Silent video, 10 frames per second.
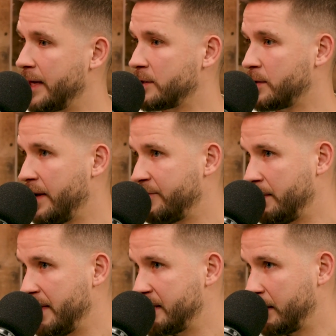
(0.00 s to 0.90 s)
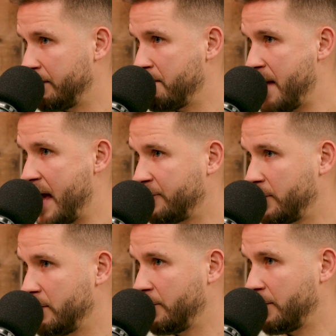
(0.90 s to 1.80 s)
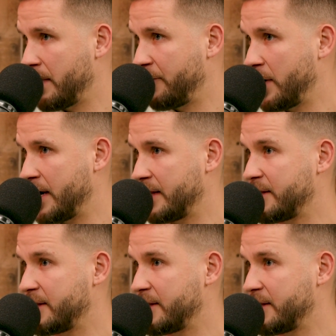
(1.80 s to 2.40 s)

I also have an amazing mat for you from my friend at